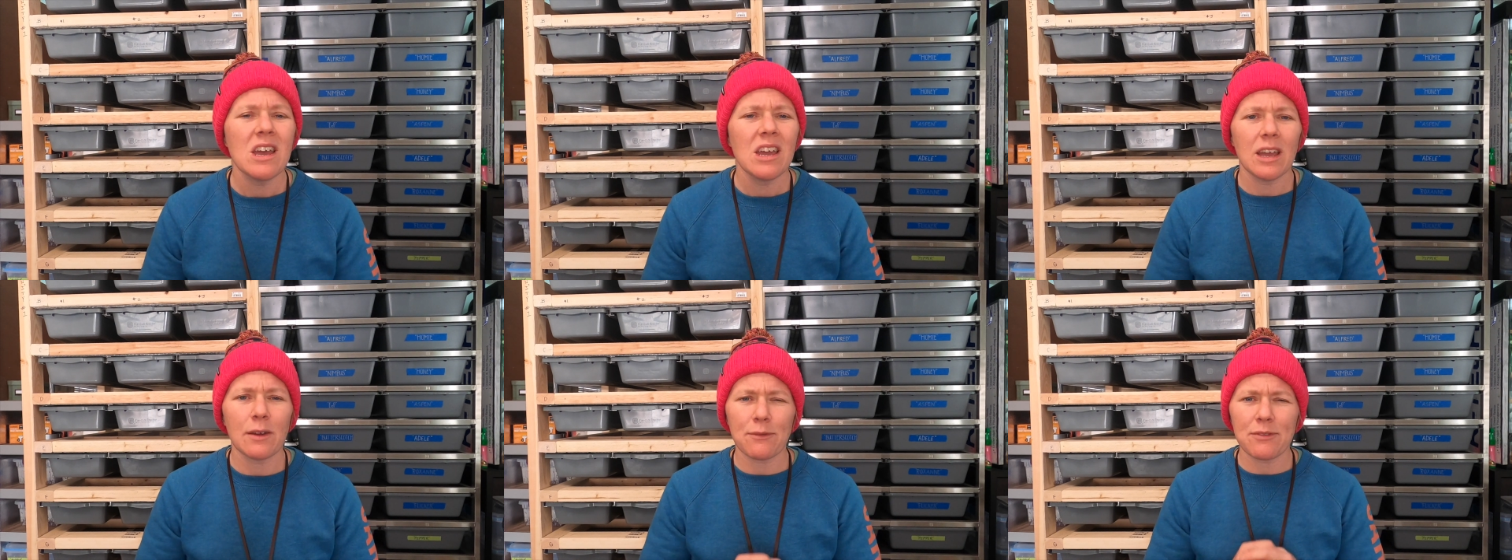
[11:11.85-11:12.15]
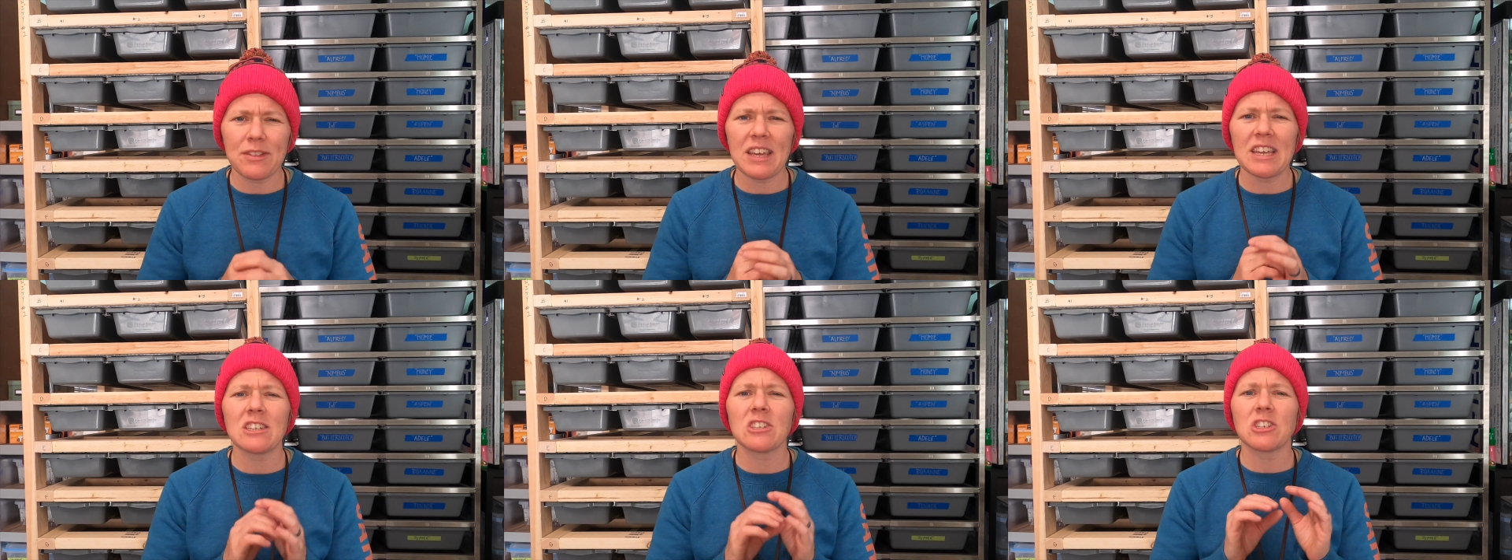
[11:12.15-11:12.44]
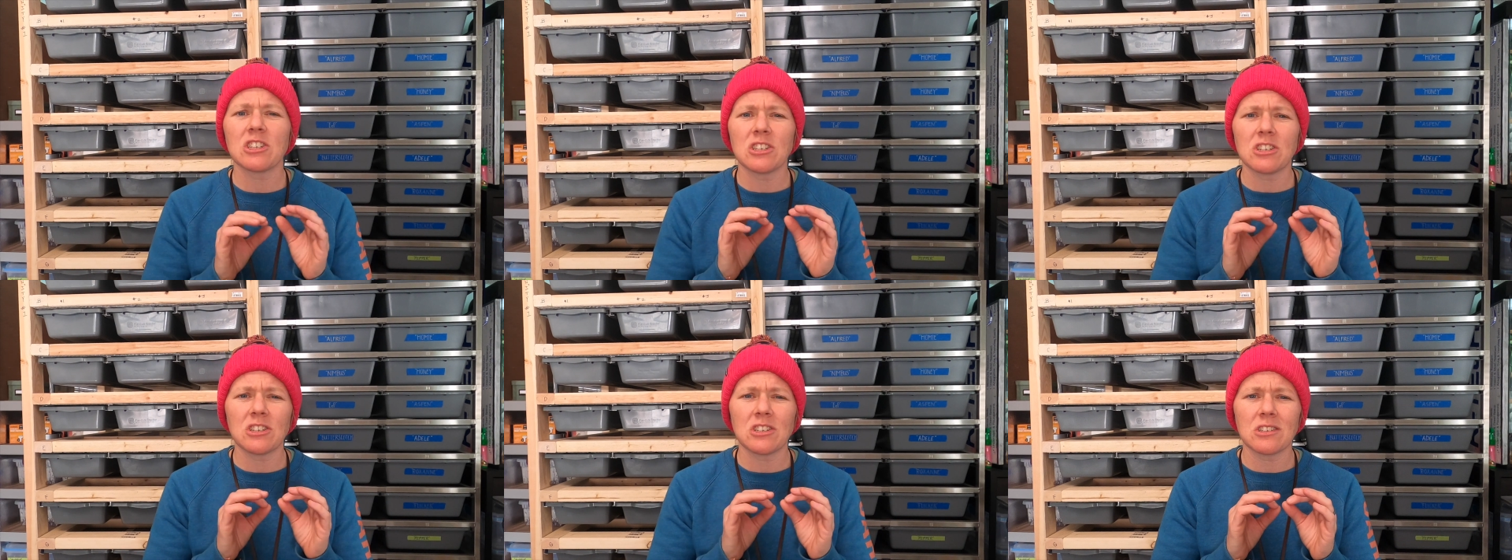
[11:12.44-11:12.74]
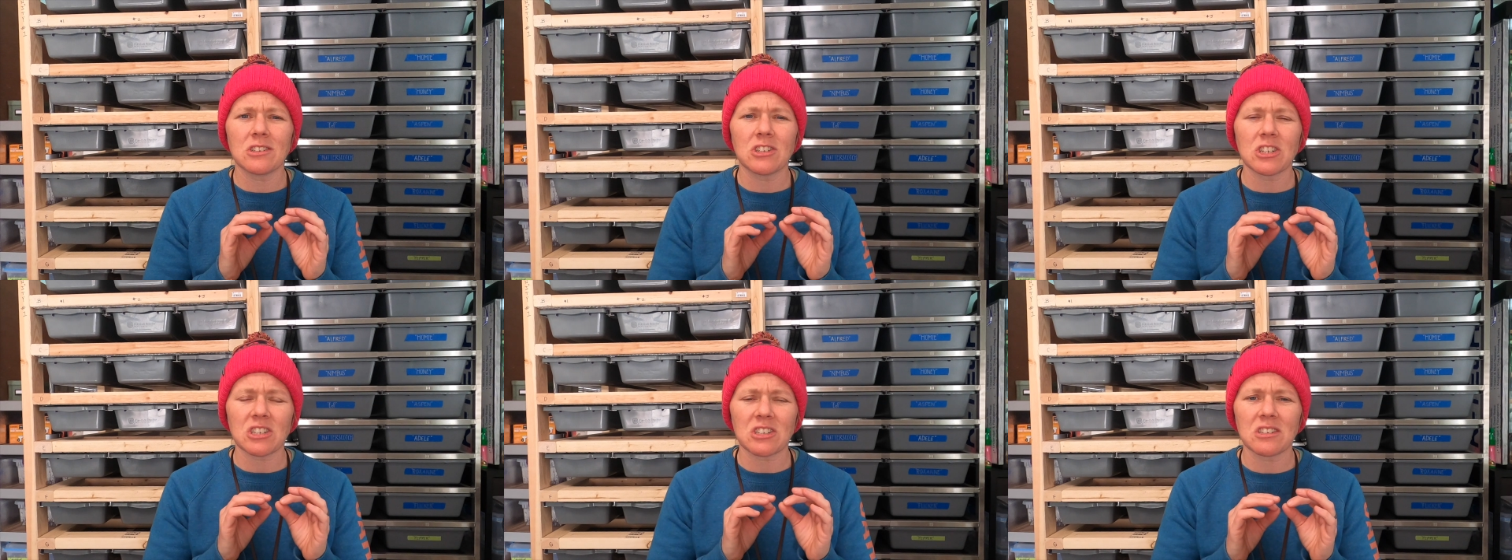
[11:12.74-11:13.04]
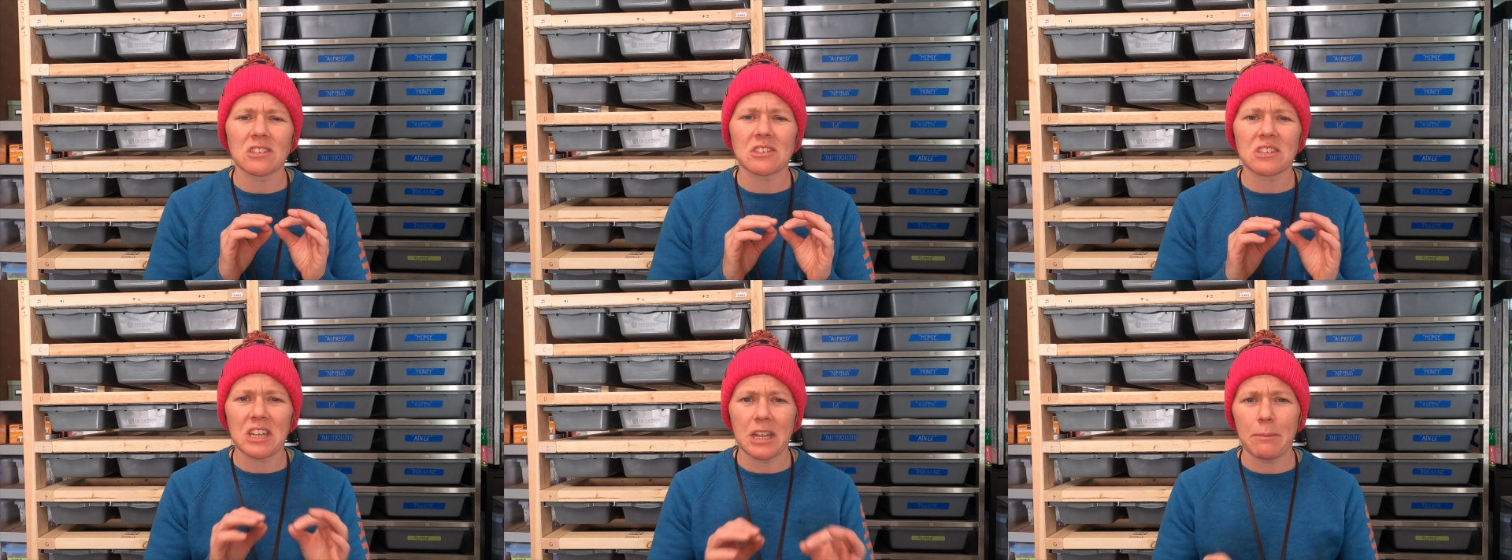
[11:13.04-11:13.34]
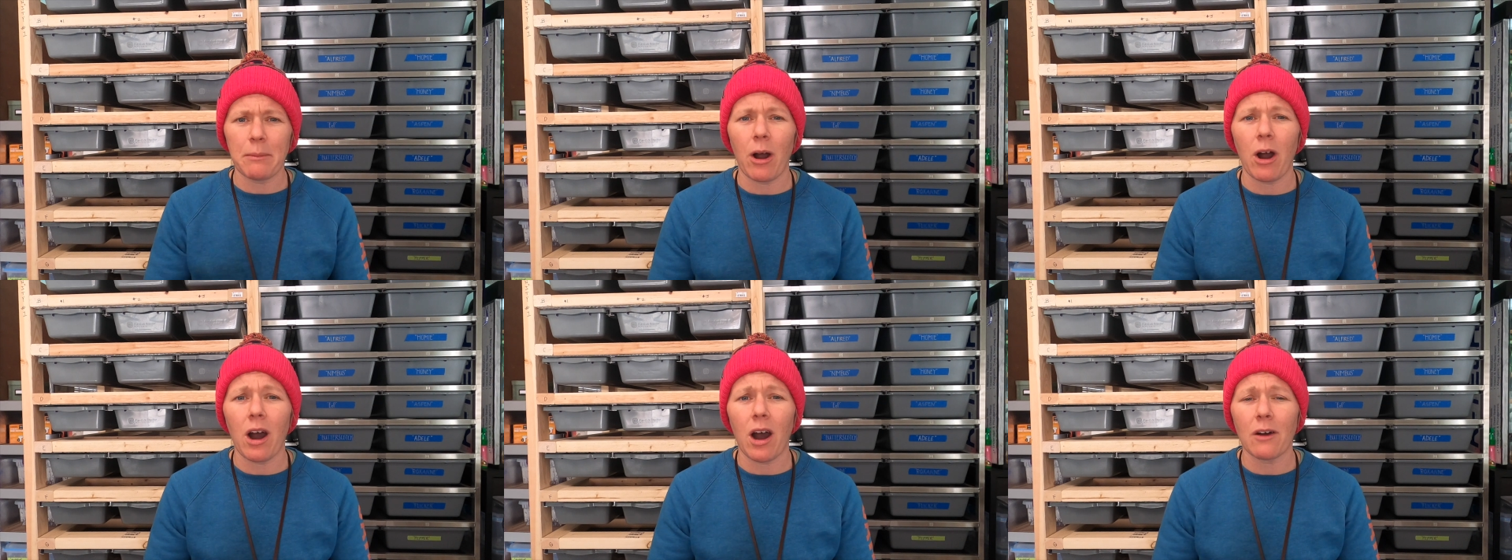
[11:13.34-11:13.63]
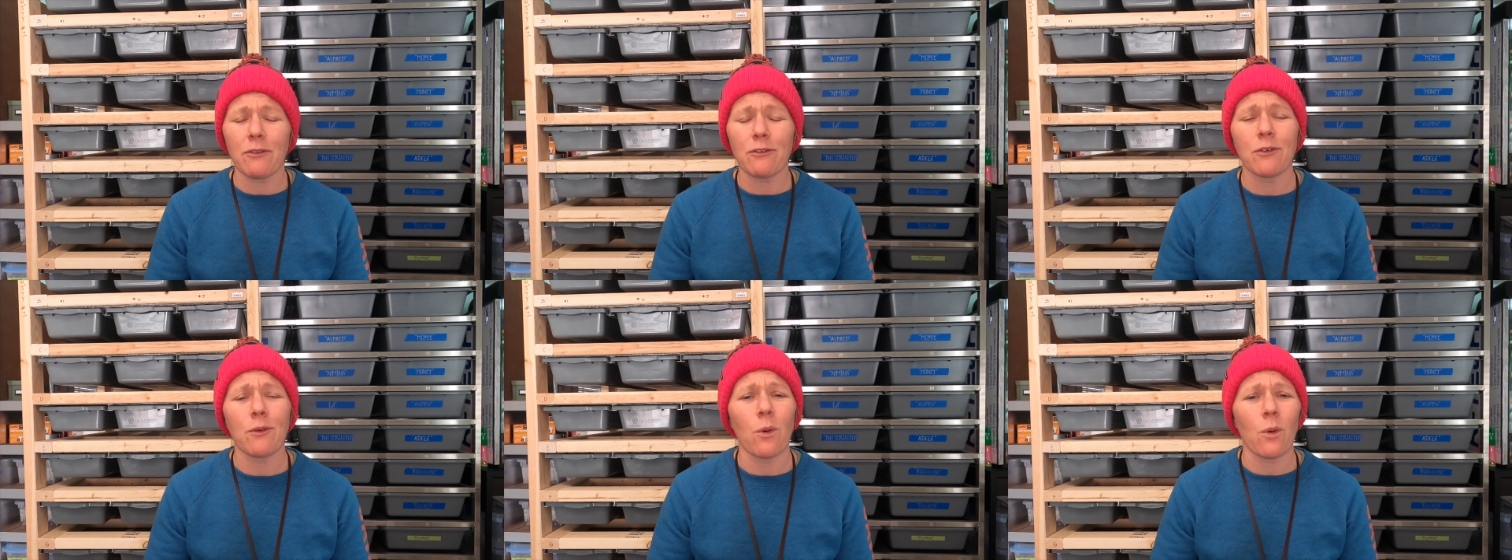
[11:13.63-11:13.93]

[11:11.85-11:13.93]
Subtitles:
if things just seem off,